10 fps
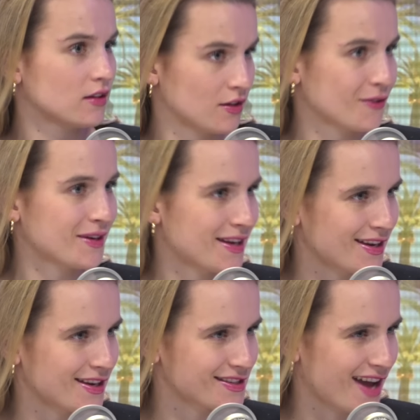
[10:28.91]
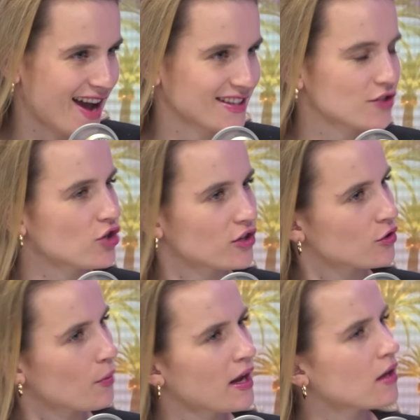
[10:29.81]
in his kind and gentle
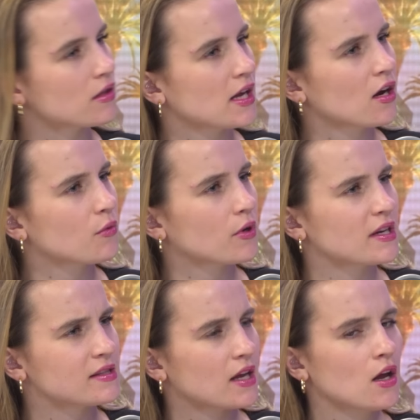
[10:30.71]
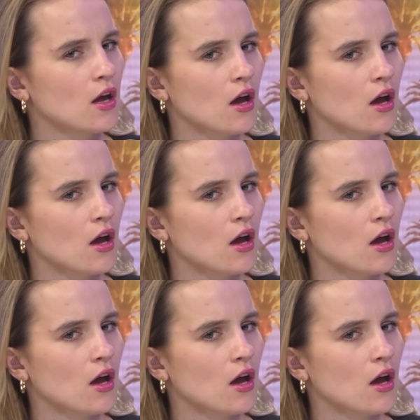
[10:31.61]
way on the air, where he said,